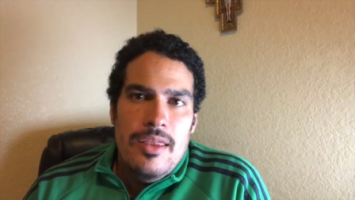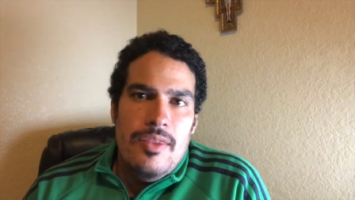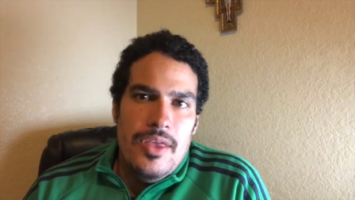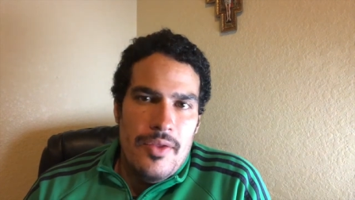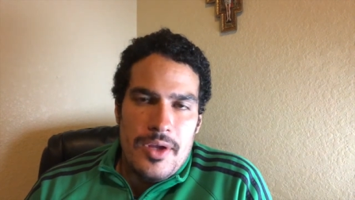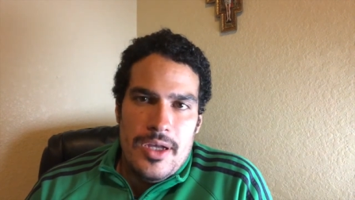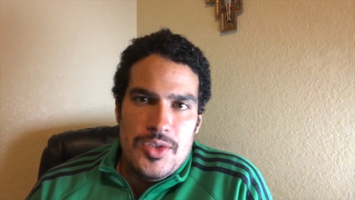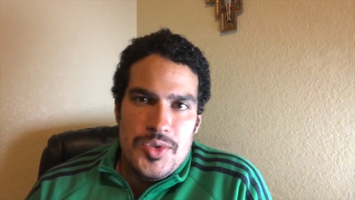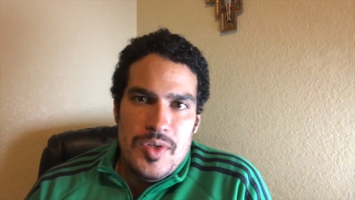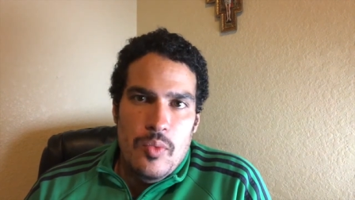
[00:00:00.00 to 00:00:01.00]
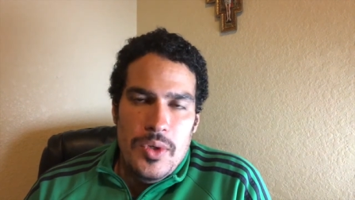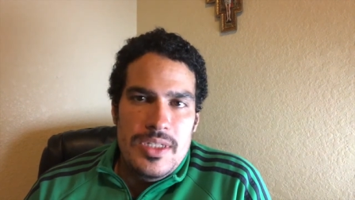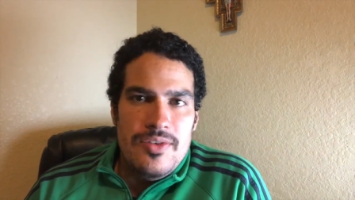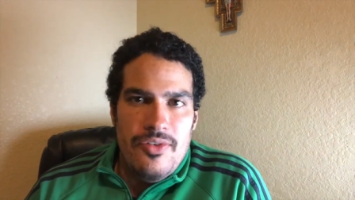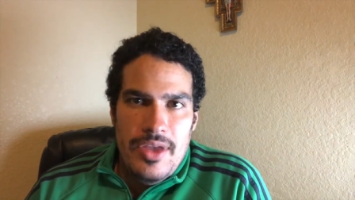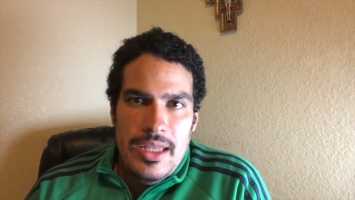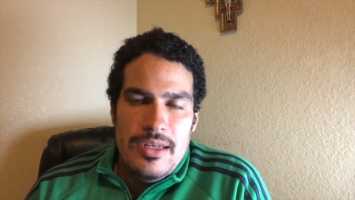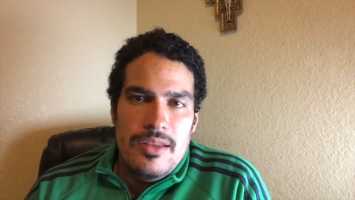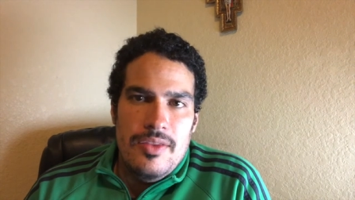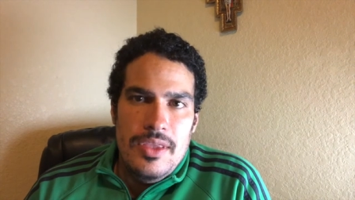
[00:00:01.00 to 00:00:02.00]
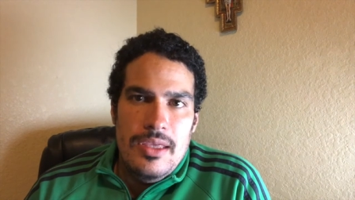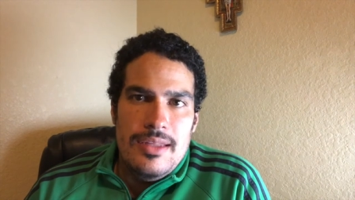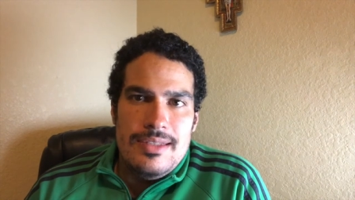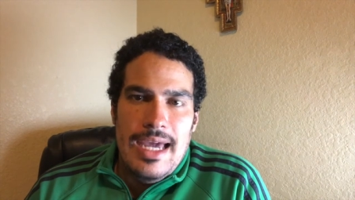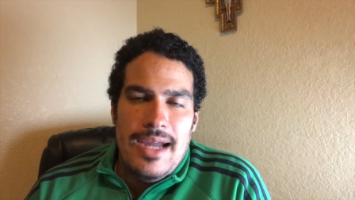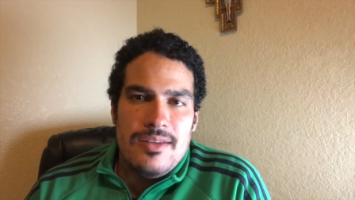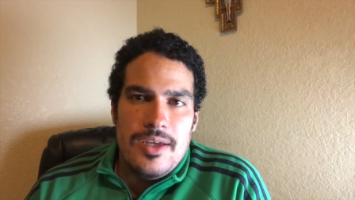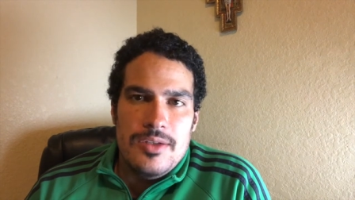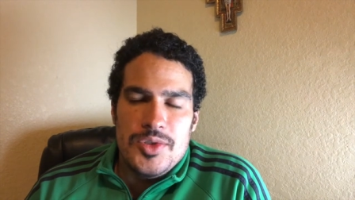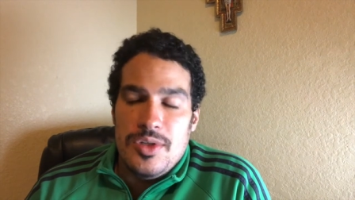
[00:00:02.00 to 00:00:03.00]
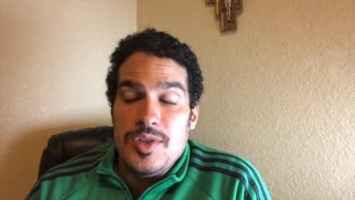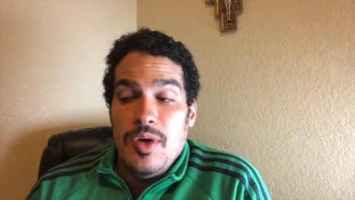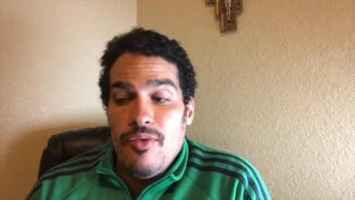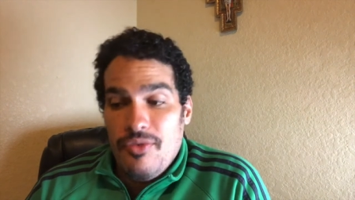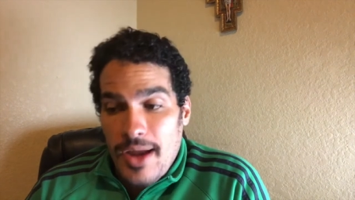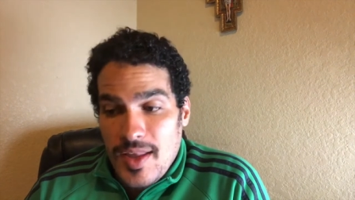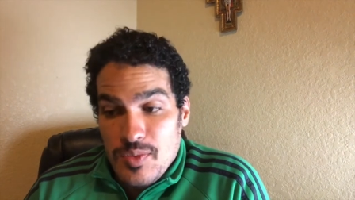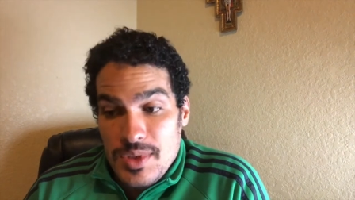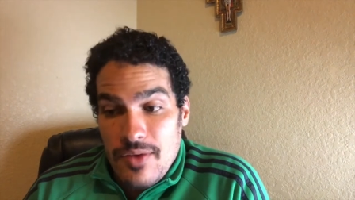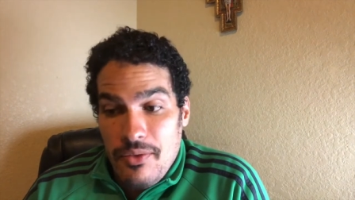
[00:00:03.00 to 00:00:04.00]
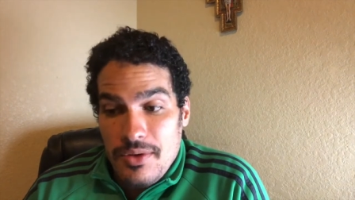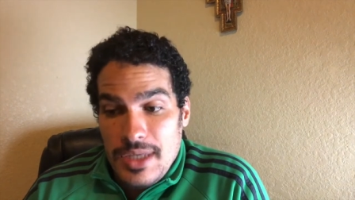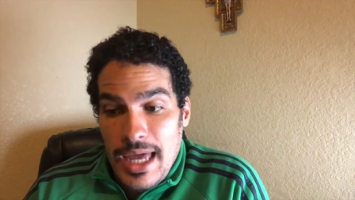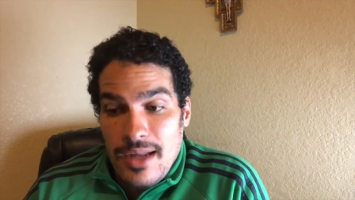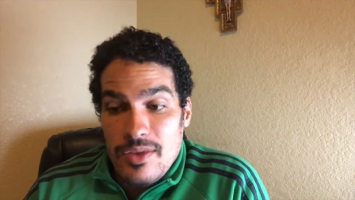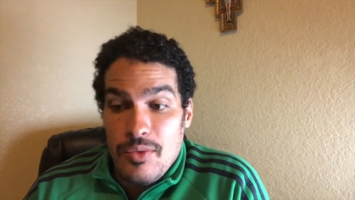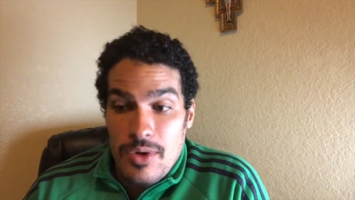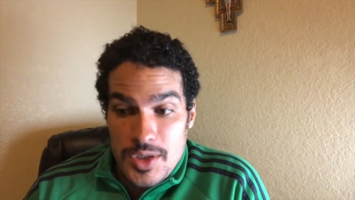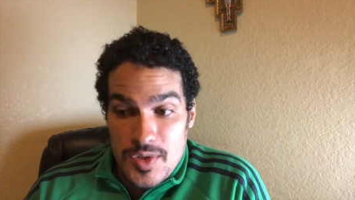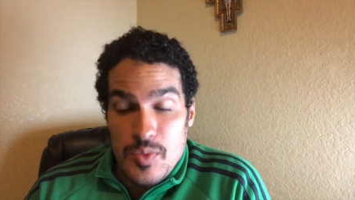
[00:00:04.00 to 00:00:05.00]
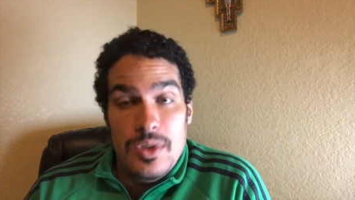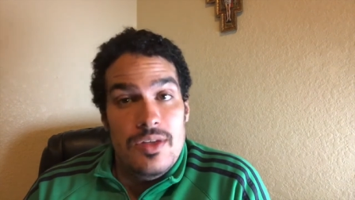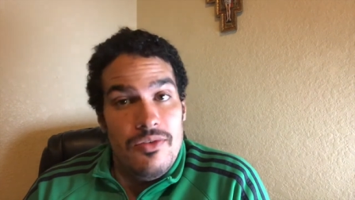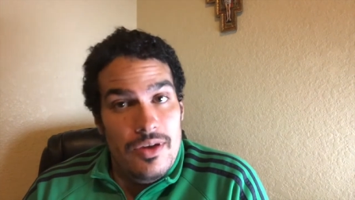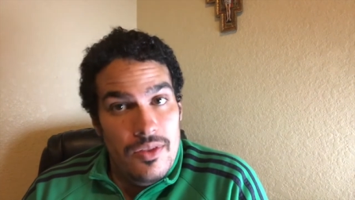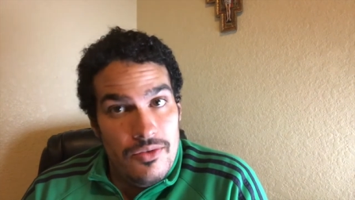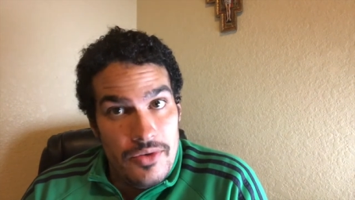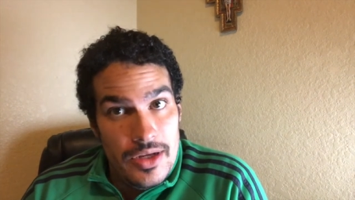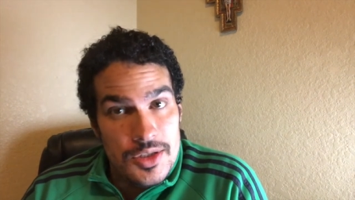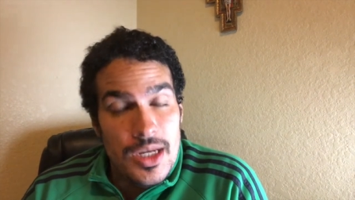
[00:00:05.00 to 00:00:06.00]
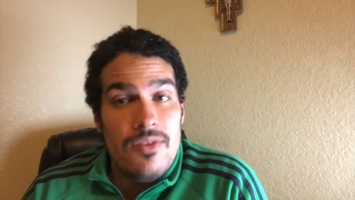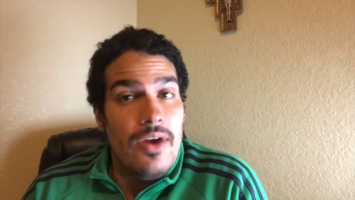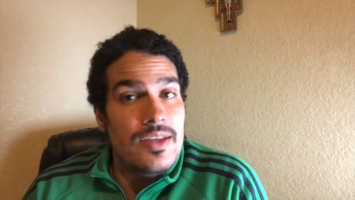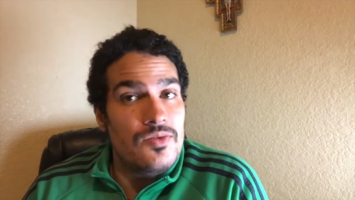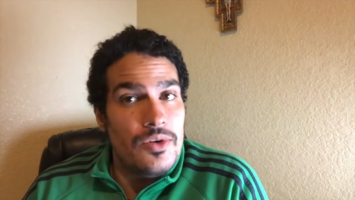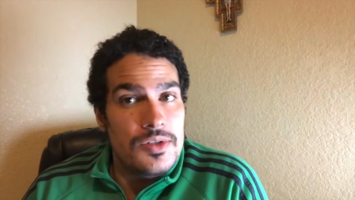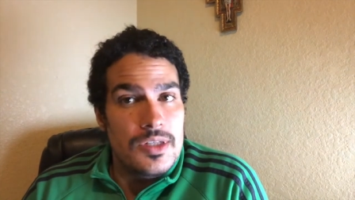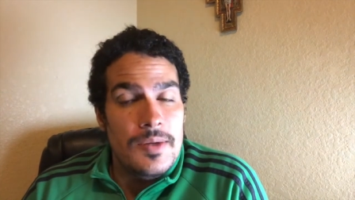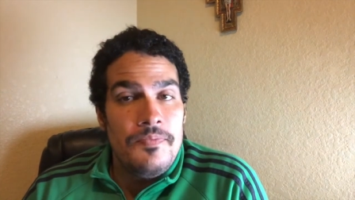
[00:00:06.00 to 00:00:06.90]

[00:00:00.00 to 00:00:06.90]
the other country would defend the attacked country. So France was ever attacked, the Russians would defend the French, and vice versa.